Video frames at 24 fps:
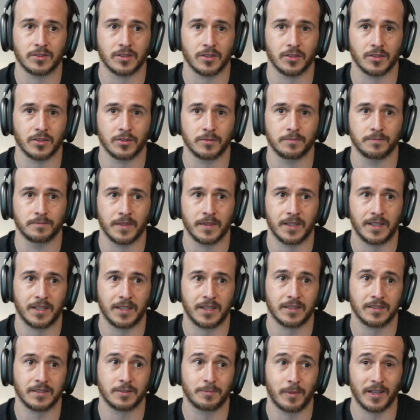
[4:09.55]
So
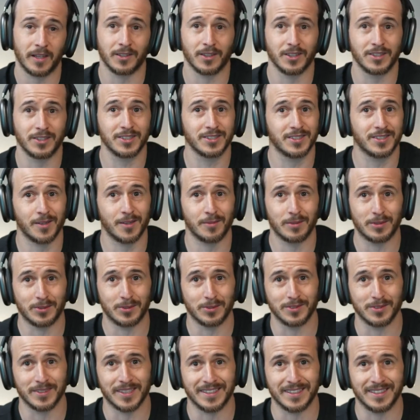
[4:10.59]
spending lots of time with
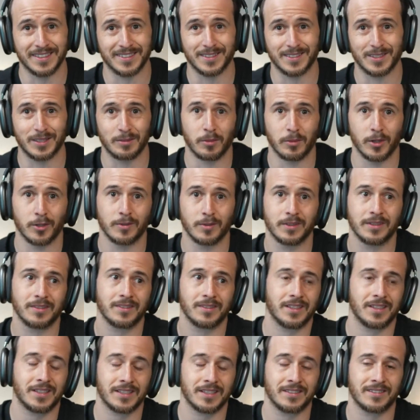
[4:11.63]
tools like this at the
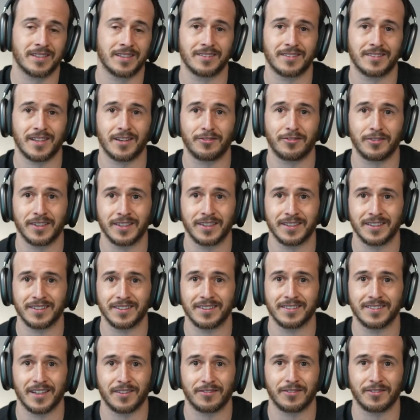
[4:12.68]
moment,
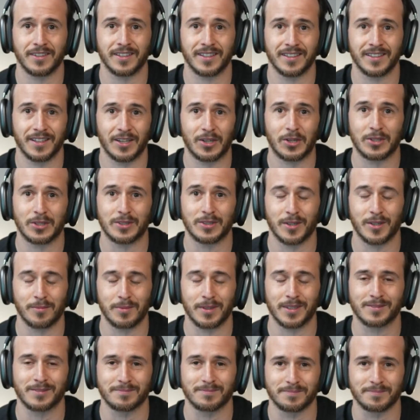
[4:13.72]
definitely a hot
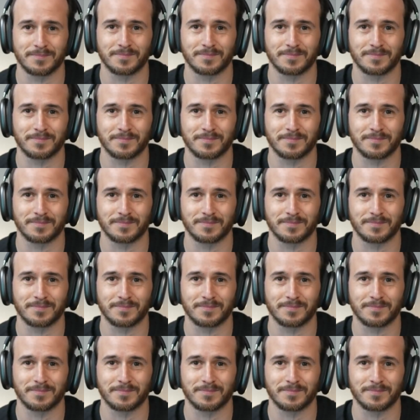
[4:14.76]
topic.